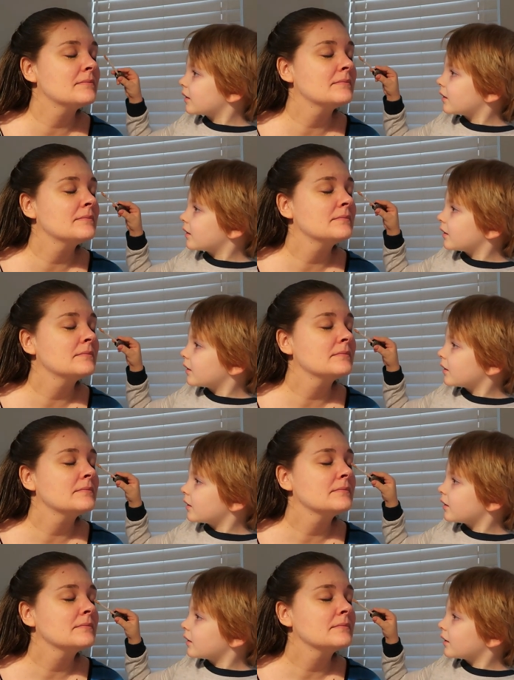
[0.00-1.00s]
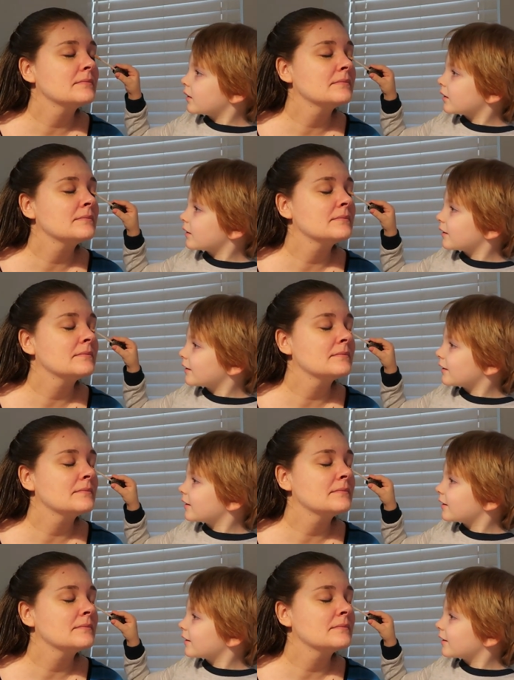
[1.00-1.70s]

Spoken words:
(silence)